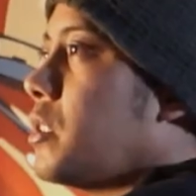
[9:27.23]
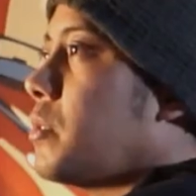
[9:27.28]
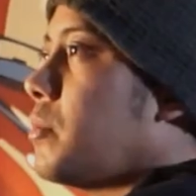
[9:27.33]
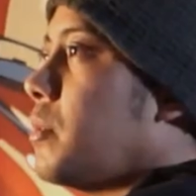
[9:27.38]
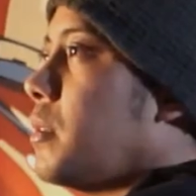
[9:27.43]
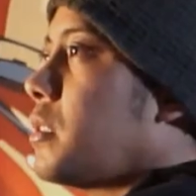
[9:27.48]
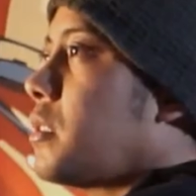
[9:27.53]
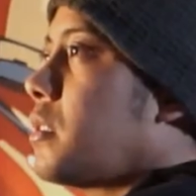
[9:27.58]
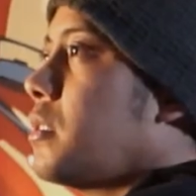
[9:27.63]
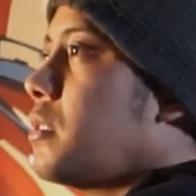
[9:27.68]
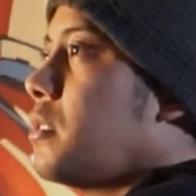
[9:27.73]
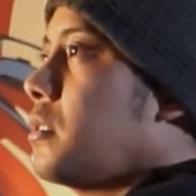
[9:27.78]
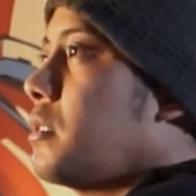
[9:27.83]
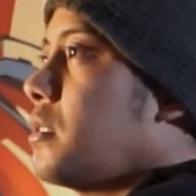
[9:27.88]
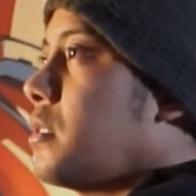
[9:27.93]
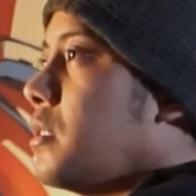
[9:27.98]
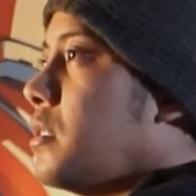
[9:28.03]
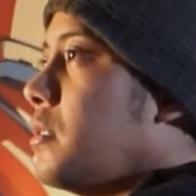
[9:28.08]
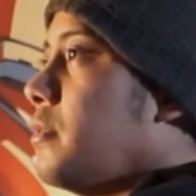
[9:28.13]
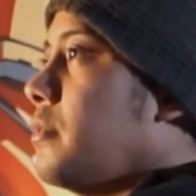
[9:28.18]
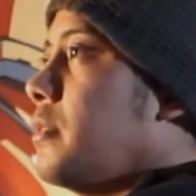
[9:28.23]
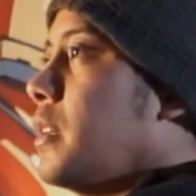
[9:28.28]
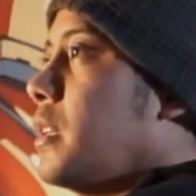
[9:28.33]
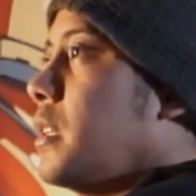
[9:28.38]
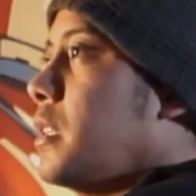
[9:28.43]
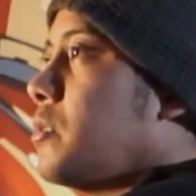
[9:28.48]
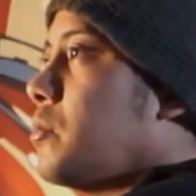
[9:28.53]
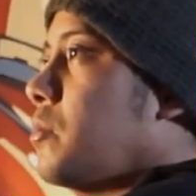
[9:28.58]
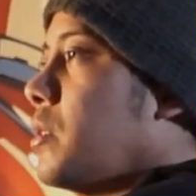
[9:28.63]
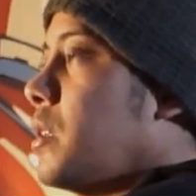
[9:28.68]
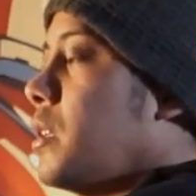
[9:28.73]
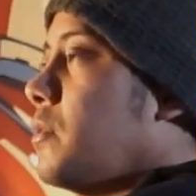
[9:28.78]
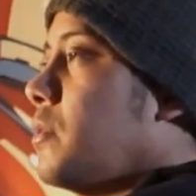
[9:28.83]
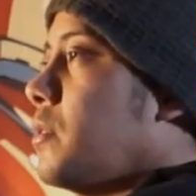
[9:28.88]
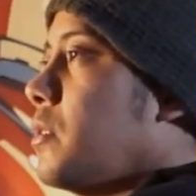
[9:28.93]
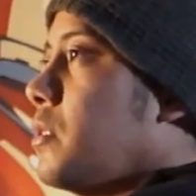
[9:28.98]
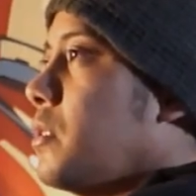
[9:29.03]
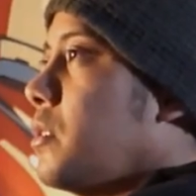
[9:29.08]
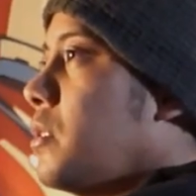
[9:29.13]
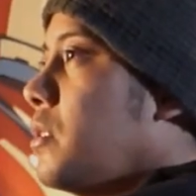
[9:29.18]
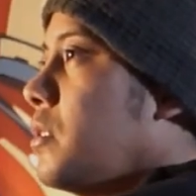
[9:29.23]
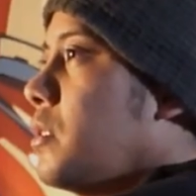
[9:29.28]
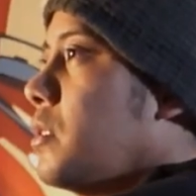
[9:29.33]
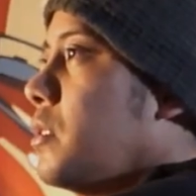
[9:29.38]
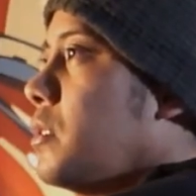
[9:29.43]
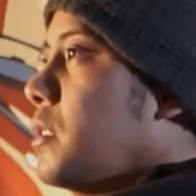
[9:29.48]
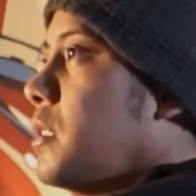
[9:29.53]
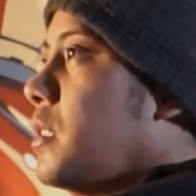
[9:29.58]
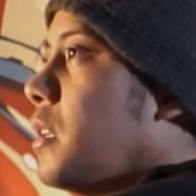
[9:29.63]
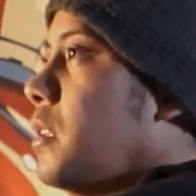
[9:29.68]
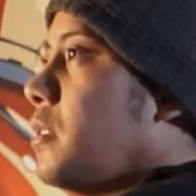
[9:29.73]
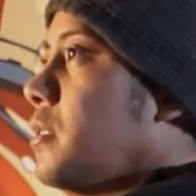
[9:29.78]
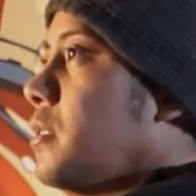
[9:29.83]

my skills and advance whatever talent